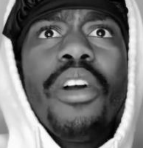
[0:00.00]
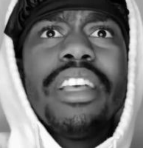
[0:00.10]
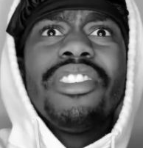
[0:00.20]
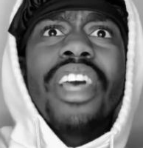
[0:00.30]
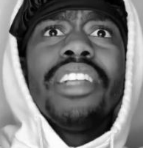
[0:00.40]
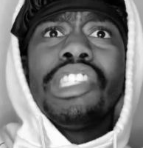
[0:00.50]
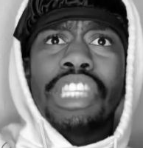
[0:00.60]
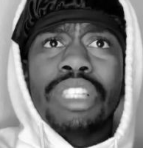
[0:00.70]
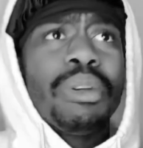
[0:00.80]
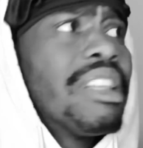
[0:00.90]
this judge is
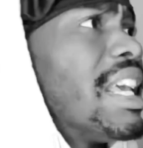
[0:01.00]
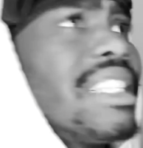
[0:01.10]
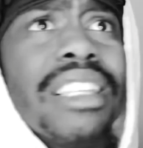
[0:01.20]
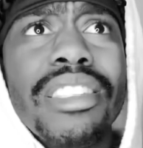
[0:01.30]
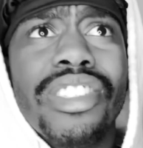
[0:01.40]
just releasing